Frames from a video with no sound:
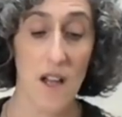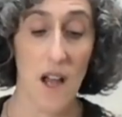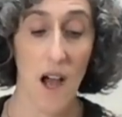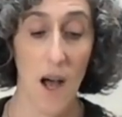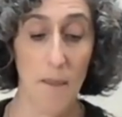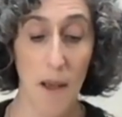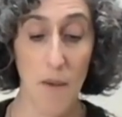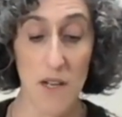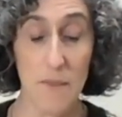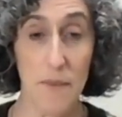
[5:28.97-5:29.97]
I
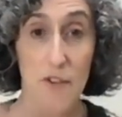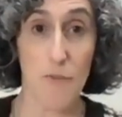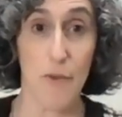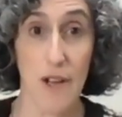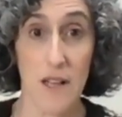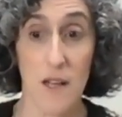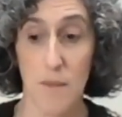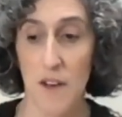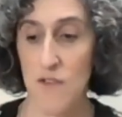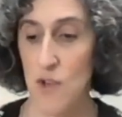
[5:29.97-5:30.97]
wanted to bring a little
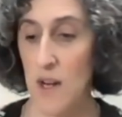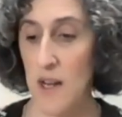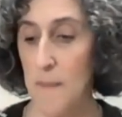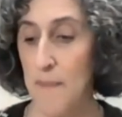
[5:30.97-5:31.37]
bit of joy,